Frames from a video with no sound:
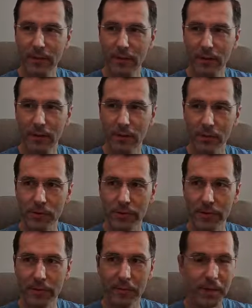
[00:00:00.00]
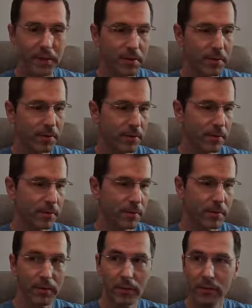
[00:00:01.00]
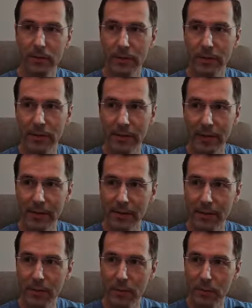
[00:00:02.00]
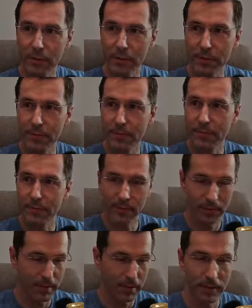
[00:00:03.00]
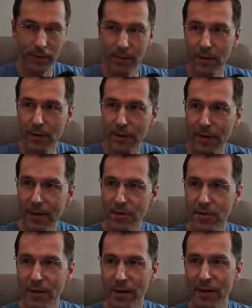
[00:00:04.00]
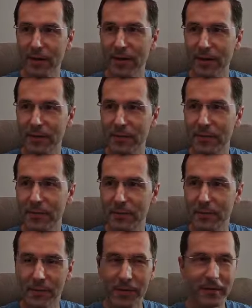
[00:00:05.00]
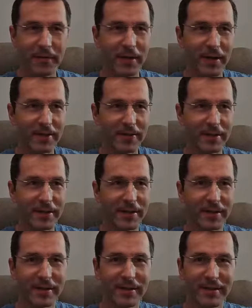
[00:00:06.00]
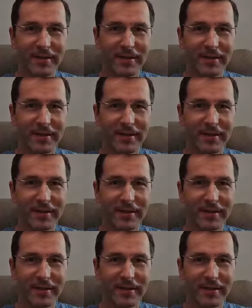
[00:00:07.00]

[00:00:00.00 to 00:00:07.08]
Also 10 meters were nicely open. Okay, Chuck, thank you for the 5 and 9.